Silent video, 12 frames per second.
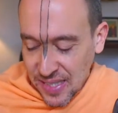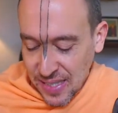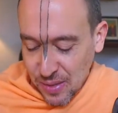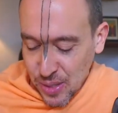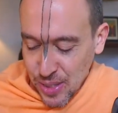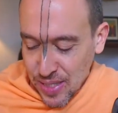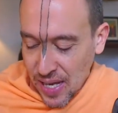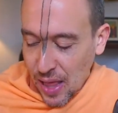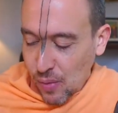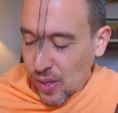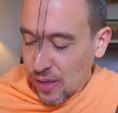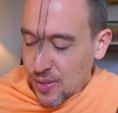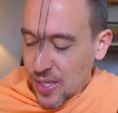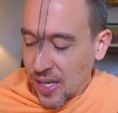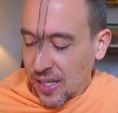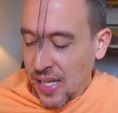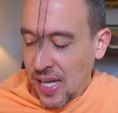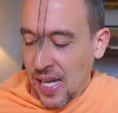which is another way of
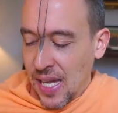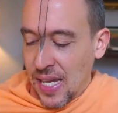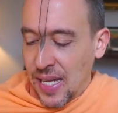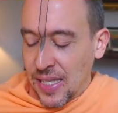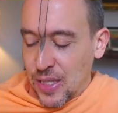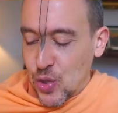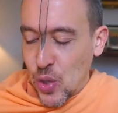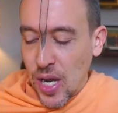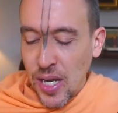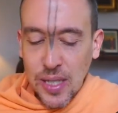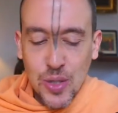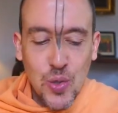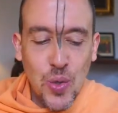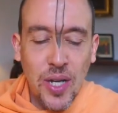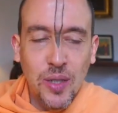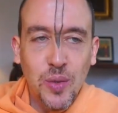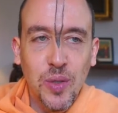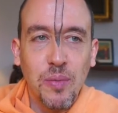saying, let's try
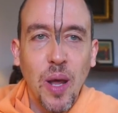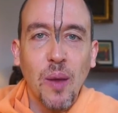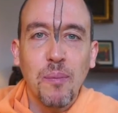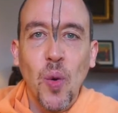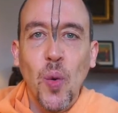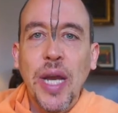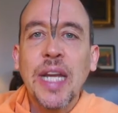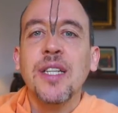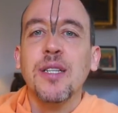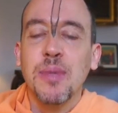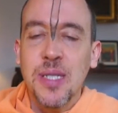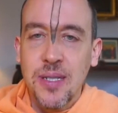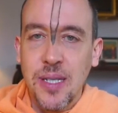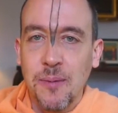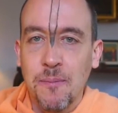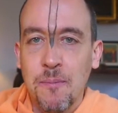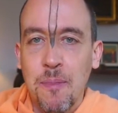to develop more intimacy